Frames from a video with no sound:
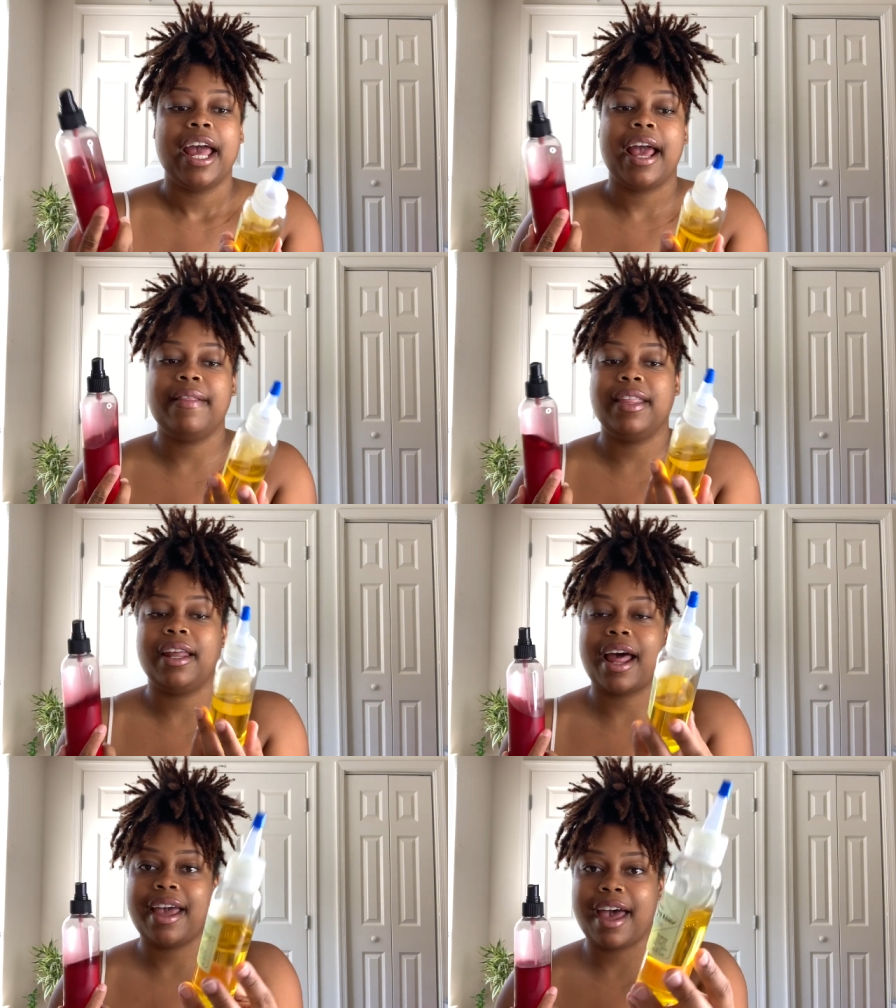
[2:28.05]
And
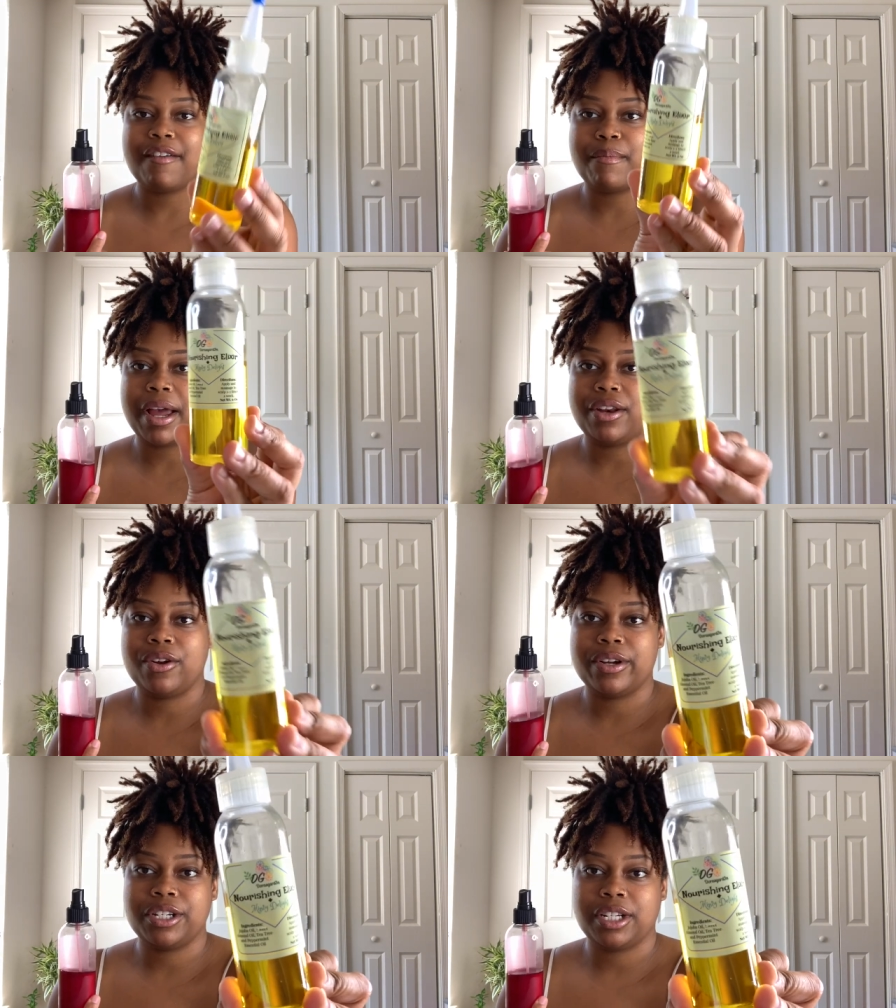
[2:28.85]
then I have my
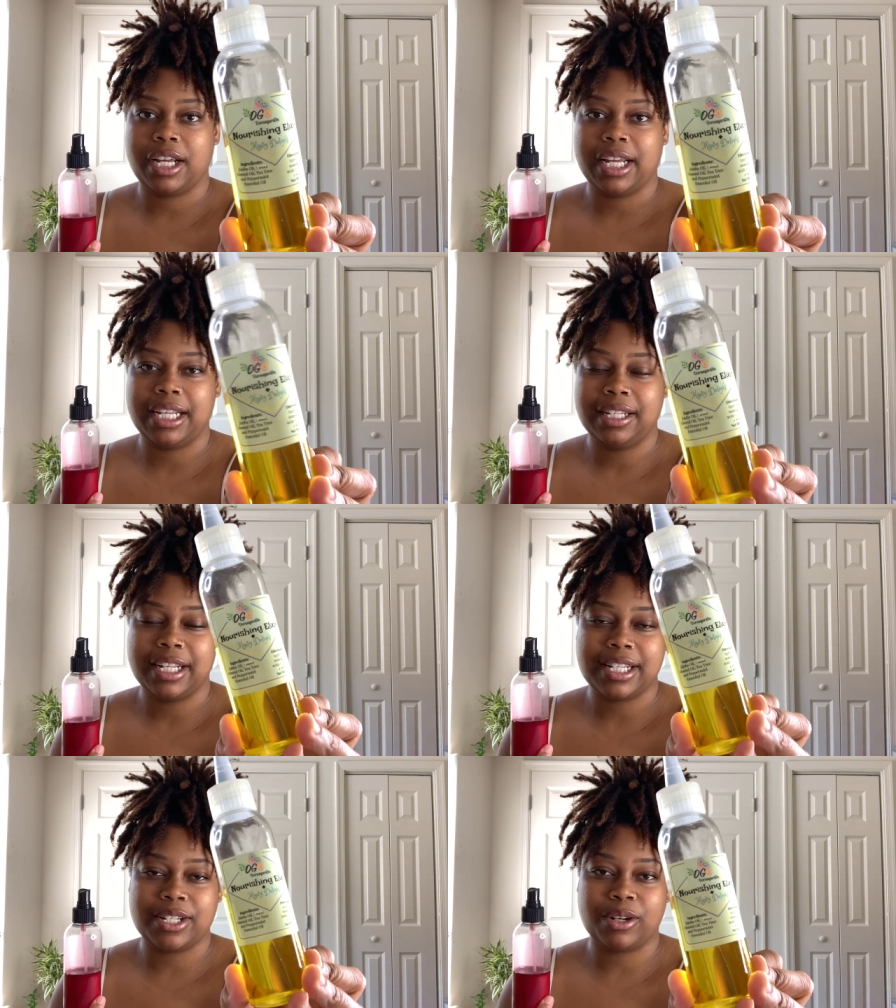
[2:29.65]
Nourishing
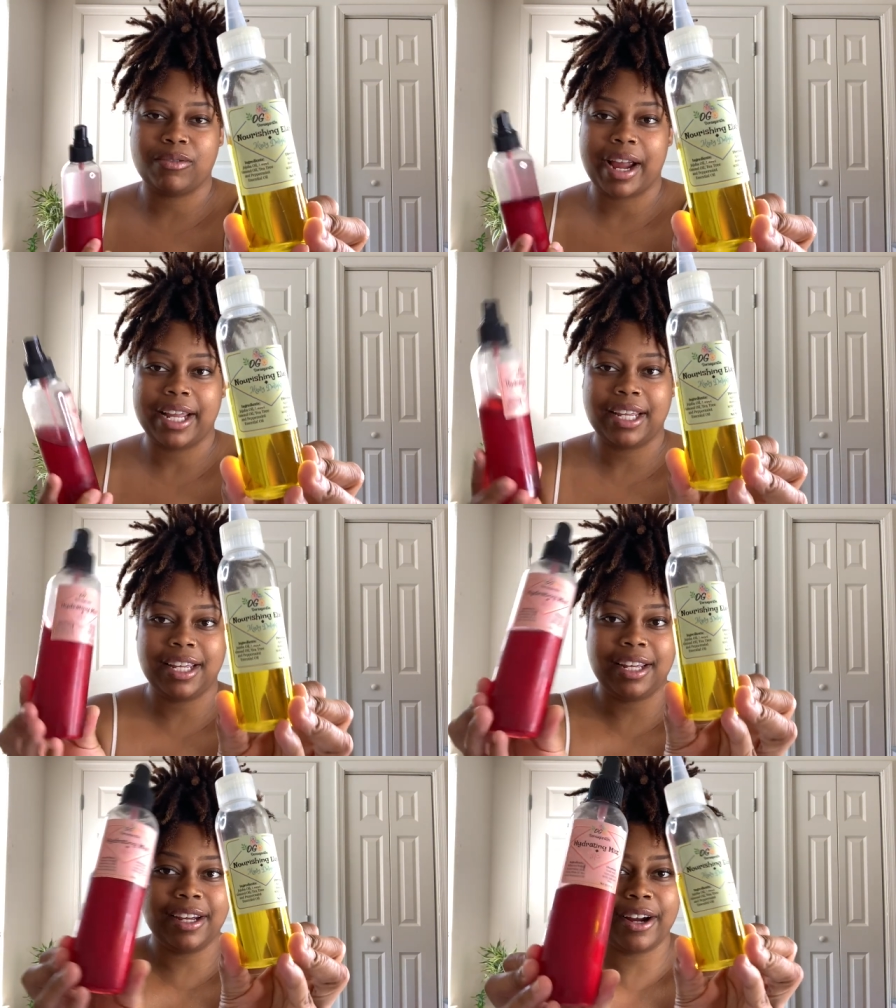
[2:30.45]
Elixir right
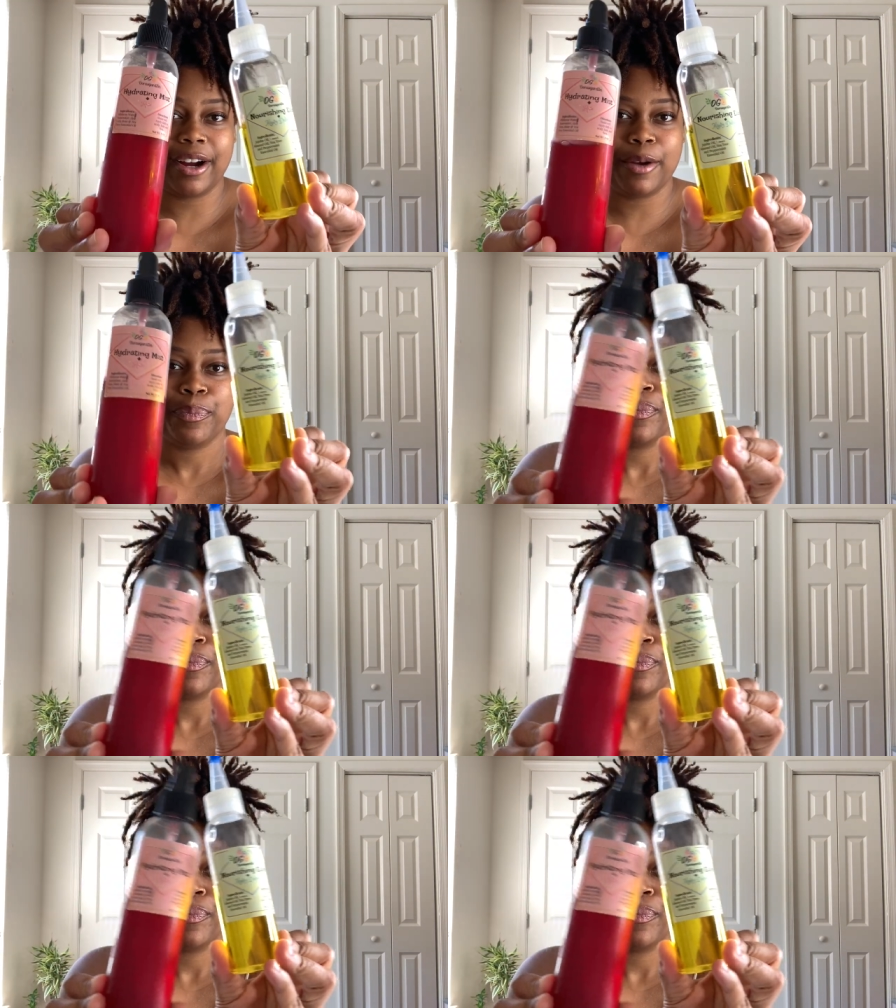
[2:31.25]
here.